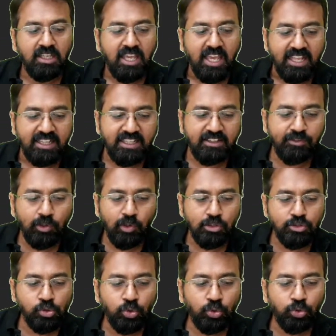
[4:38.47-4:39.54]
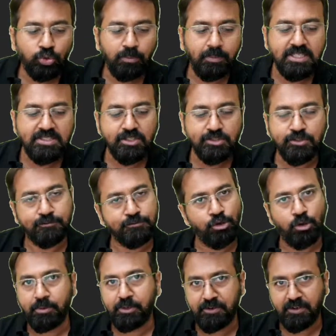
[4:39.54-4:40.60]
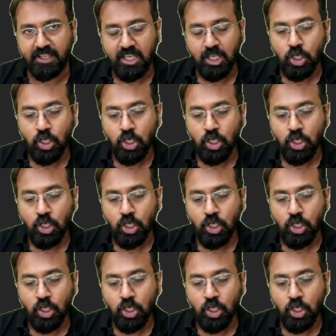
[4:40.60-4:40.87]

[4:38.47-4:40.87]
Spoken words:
And then we'll also go through basics of geometry.